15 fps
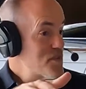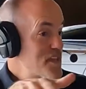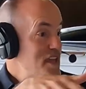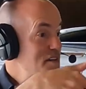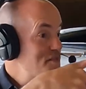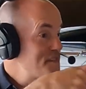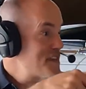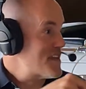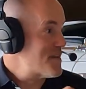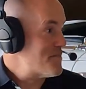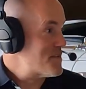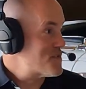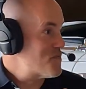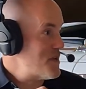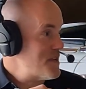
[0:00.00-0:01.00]
really everything in
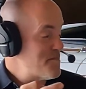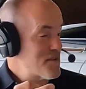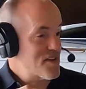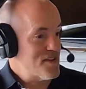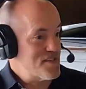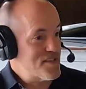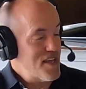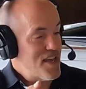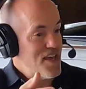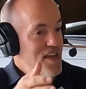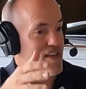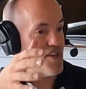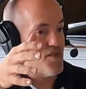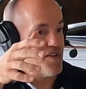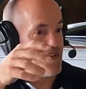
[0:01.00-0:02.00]
between because
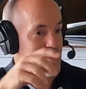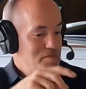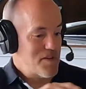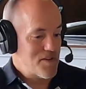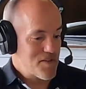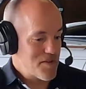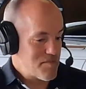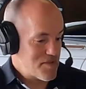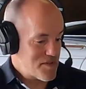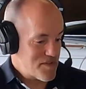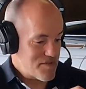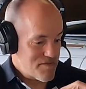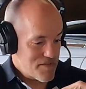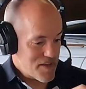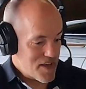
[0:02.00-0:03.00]
you need to be able to
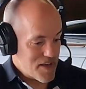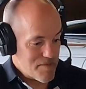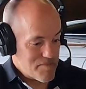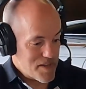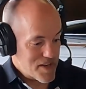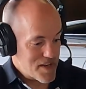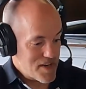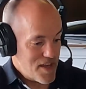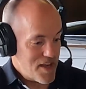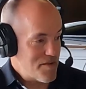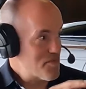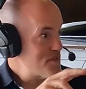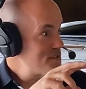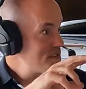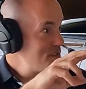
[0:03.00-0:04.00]
build uh, plug in
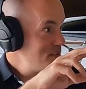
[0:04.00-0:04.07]
hybrids,